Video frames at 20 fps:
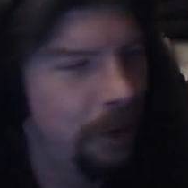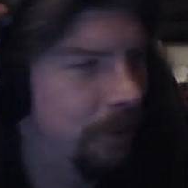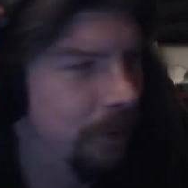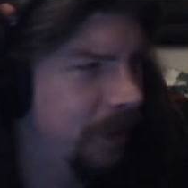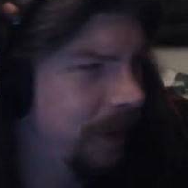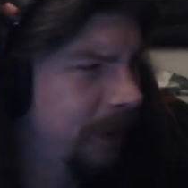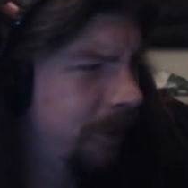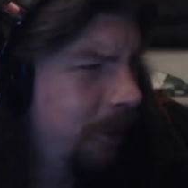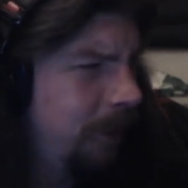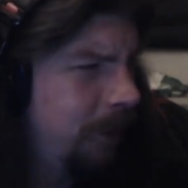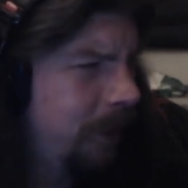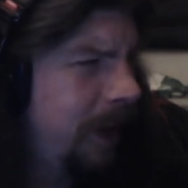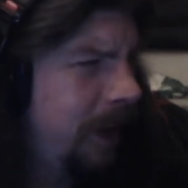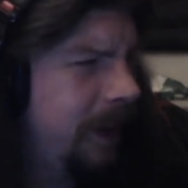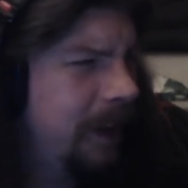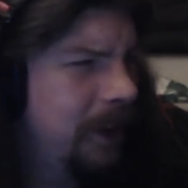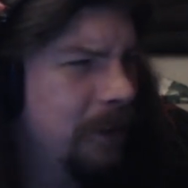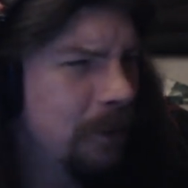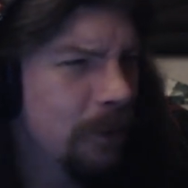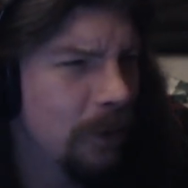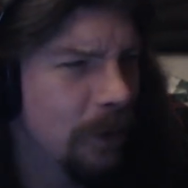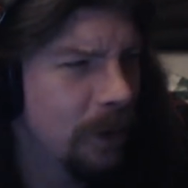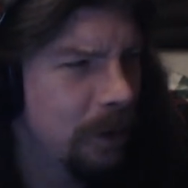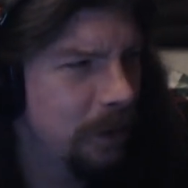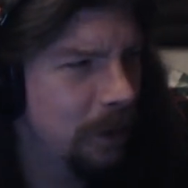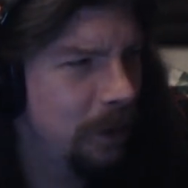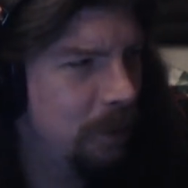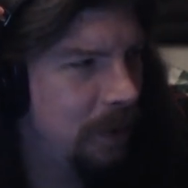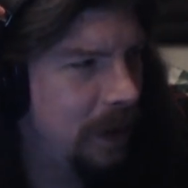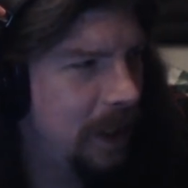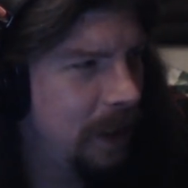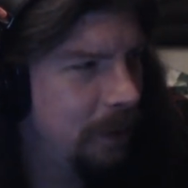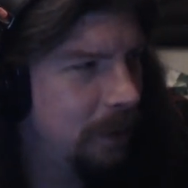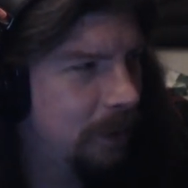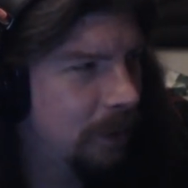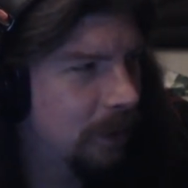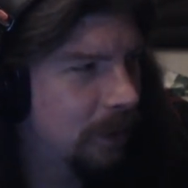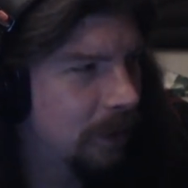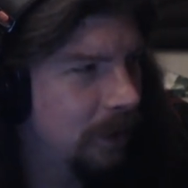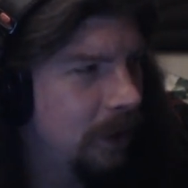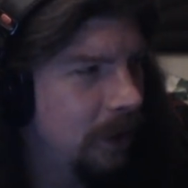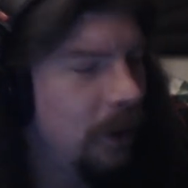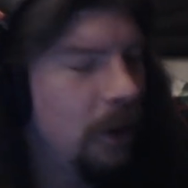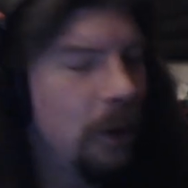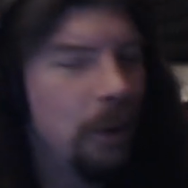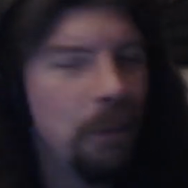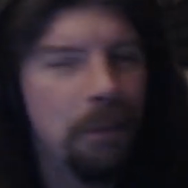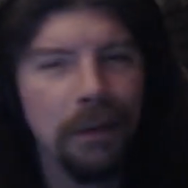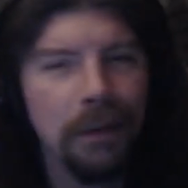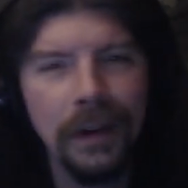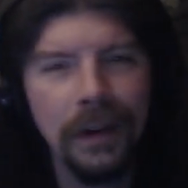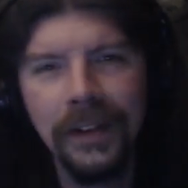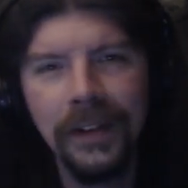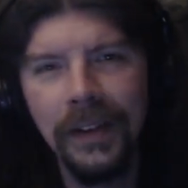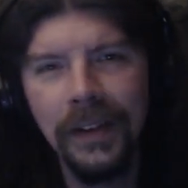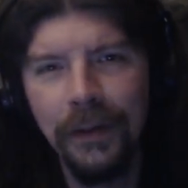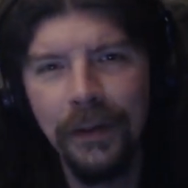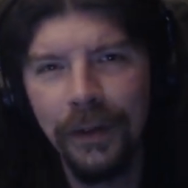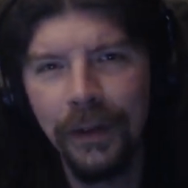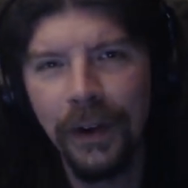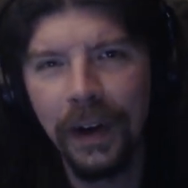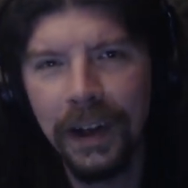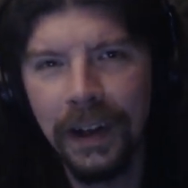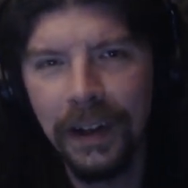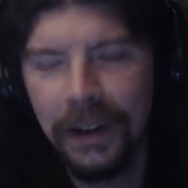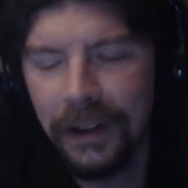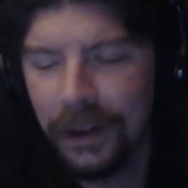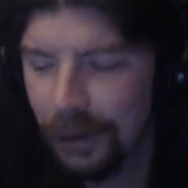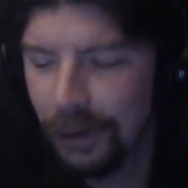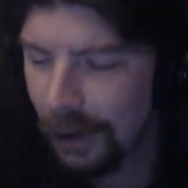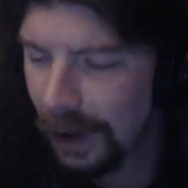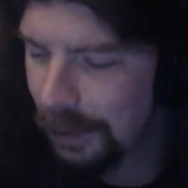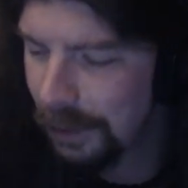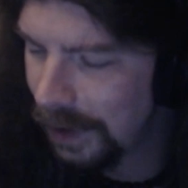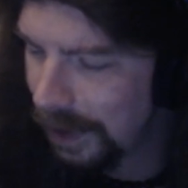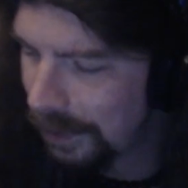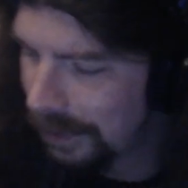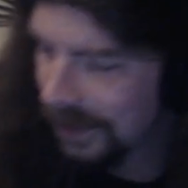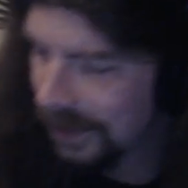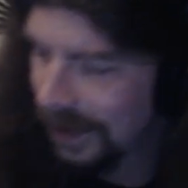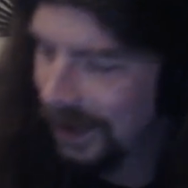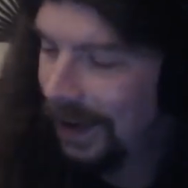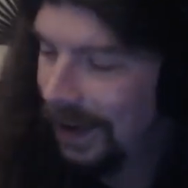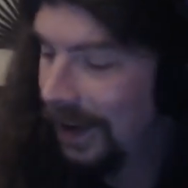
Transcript: I'm like, what is wrong with you people? You prissy fucking crybabies.